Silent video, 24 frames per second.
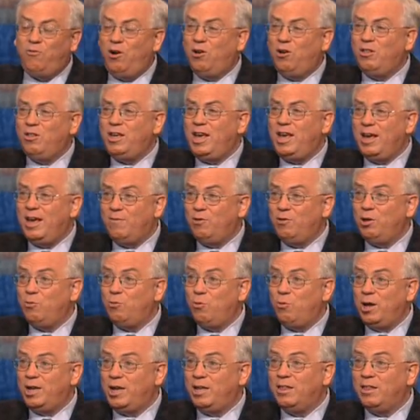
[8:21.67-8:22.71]
fairly heavily
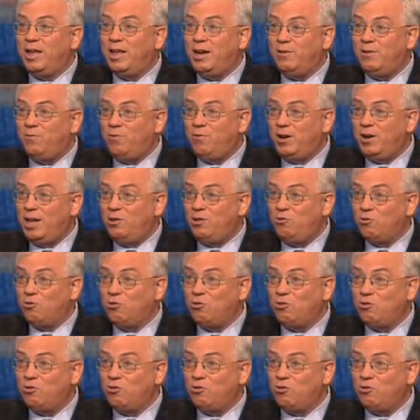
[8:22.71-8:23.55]
regulated financial